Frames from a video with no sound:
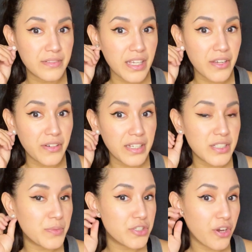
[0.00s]

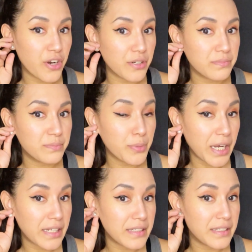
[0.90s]
earrings, which are
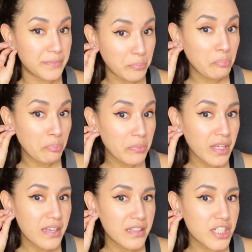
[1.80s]
brand,
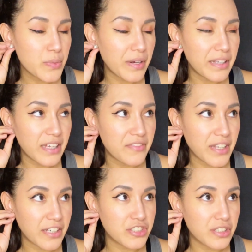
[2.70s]
these were a gift
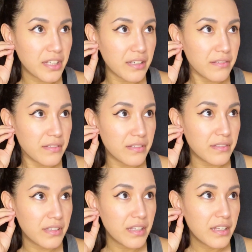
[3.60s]
actually.
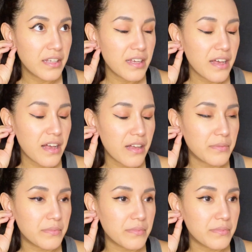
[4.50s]

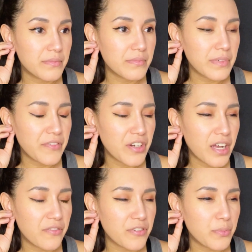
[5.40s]
I
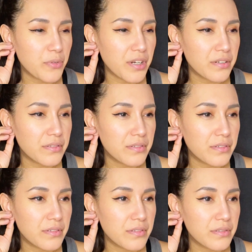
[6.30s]
forgot from where.
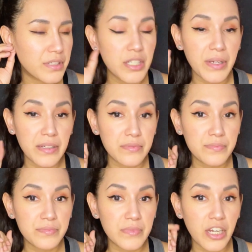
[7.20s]
Anyway,
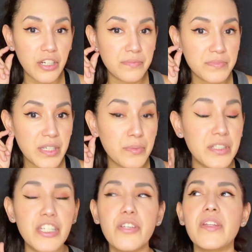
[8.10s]
they're
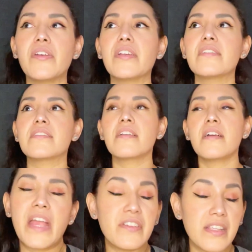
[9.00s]
really cute earrings.
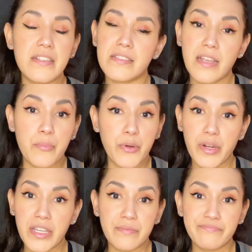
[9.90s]
Everything's temporary.